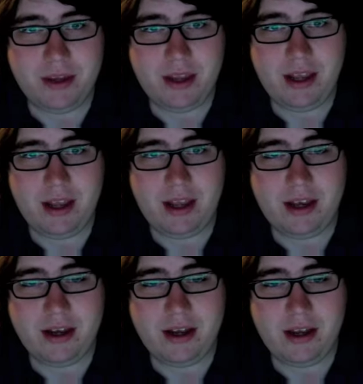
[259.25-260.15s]

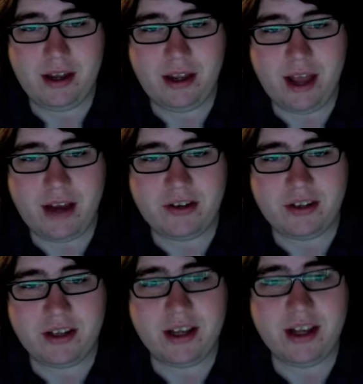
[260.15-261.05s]
And
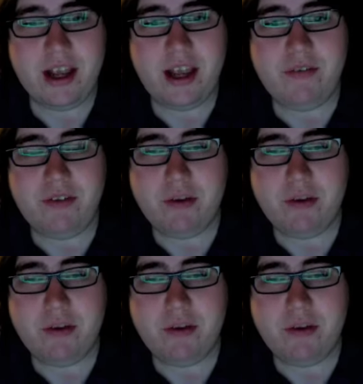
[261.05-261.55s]
actually, if